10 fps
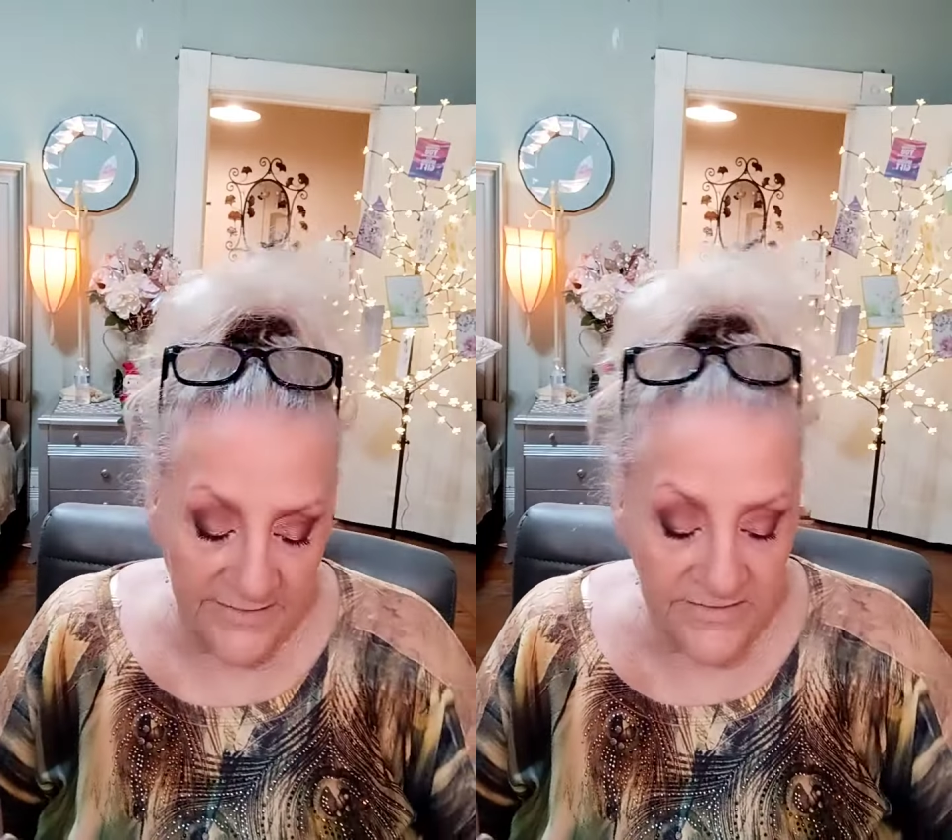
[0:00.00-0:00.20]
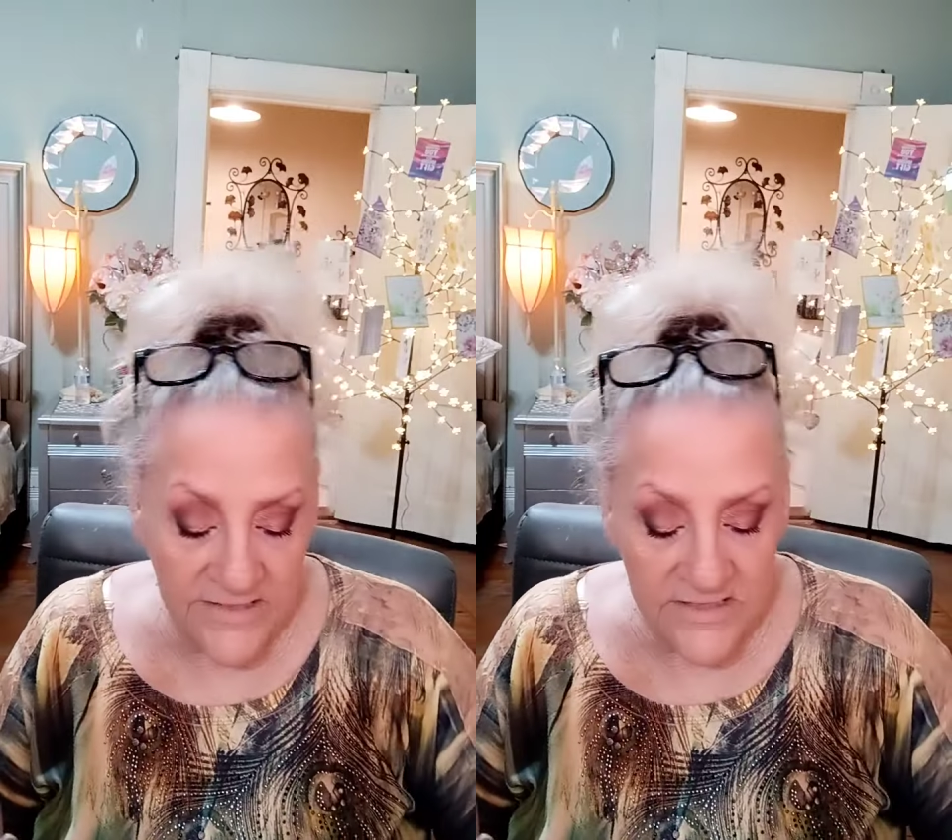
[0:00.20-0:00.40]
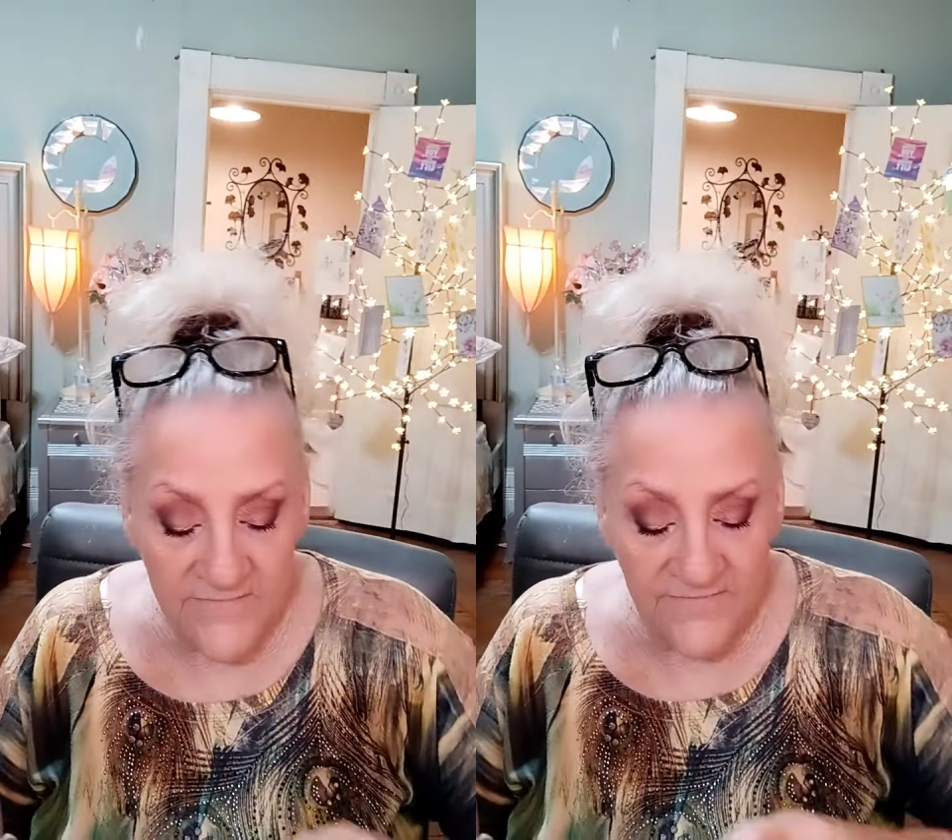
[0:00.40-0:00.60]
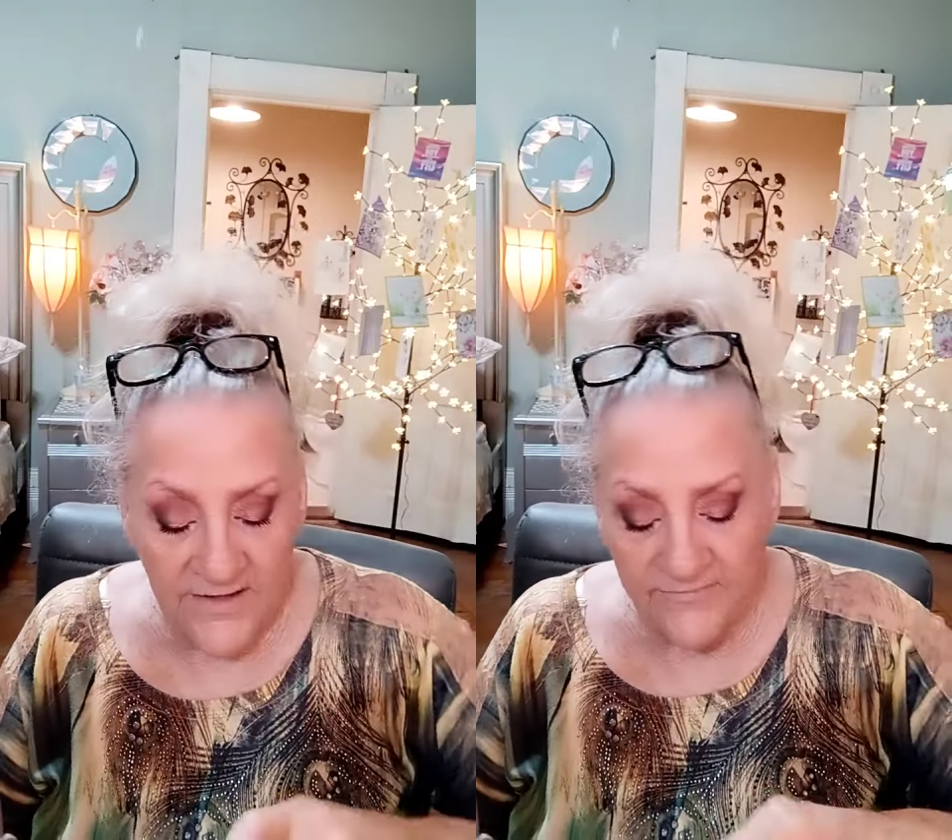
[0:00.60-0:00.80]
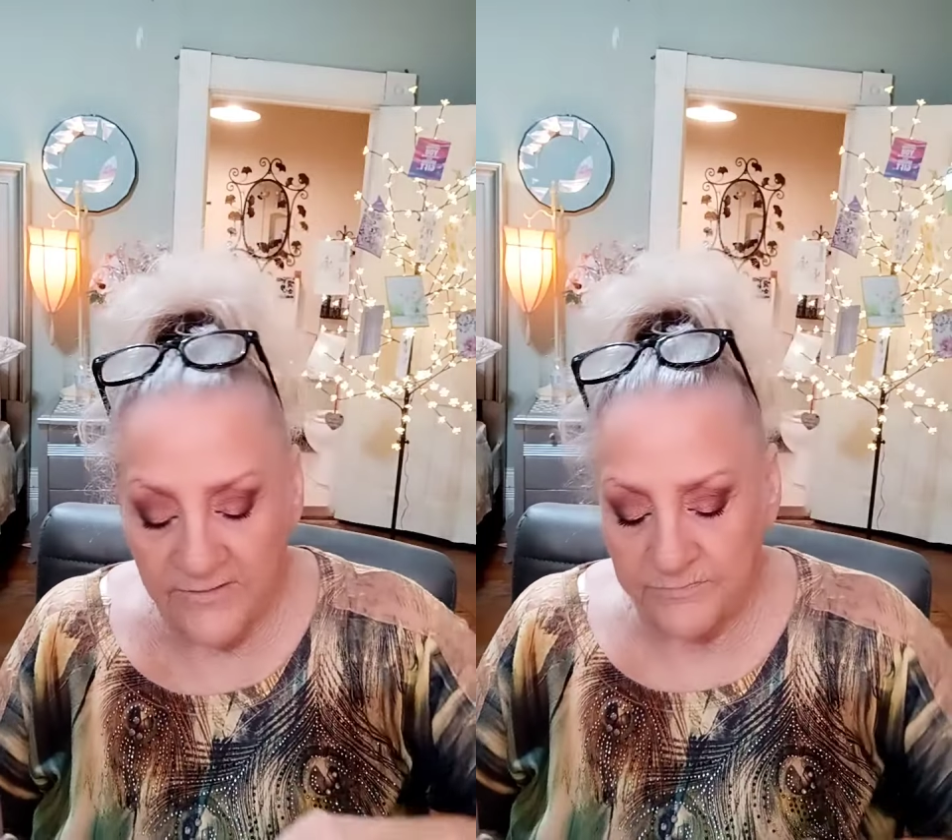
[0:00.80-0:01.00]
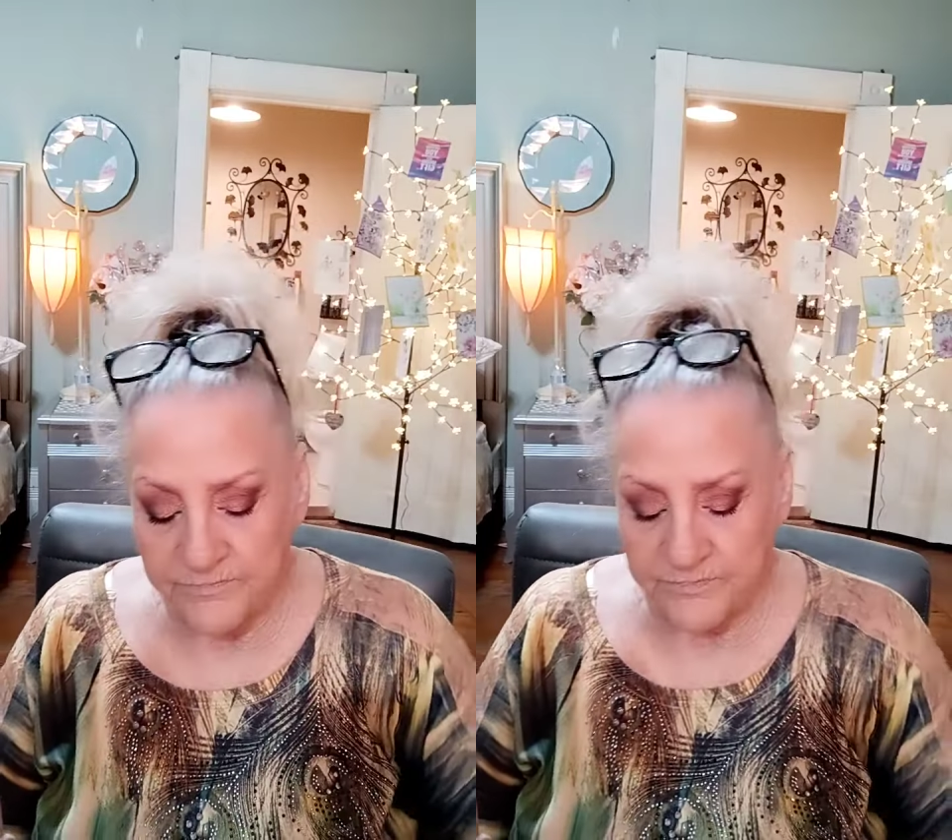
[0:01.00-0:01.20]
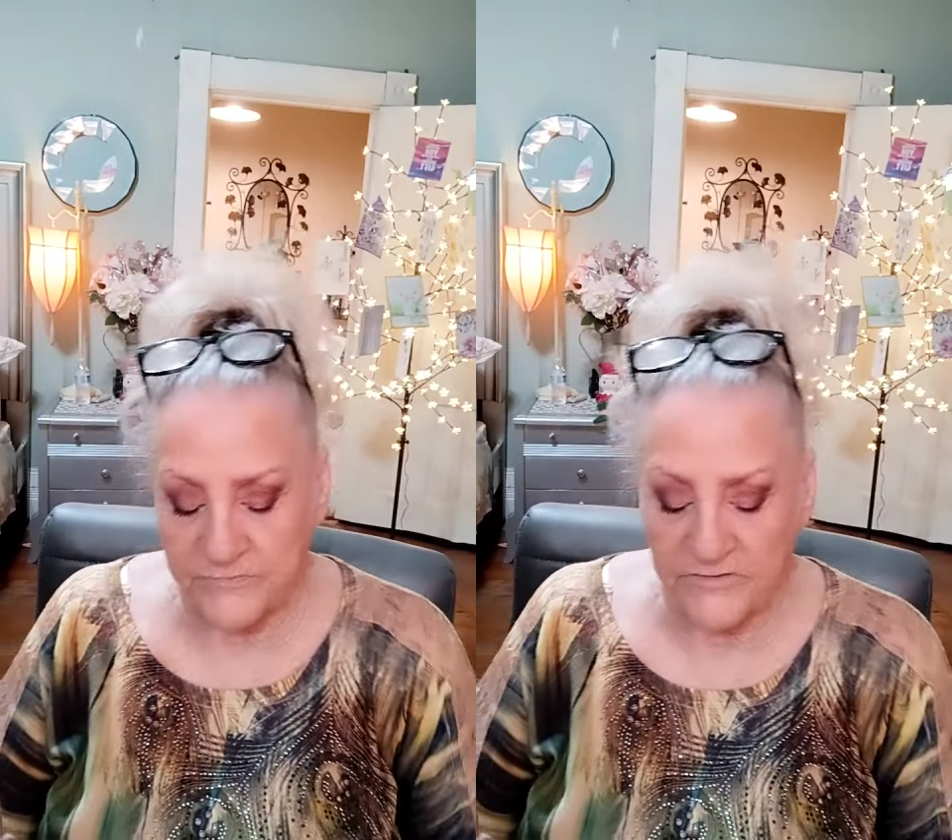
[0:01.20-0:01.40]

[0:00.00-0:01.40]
this is a favorite.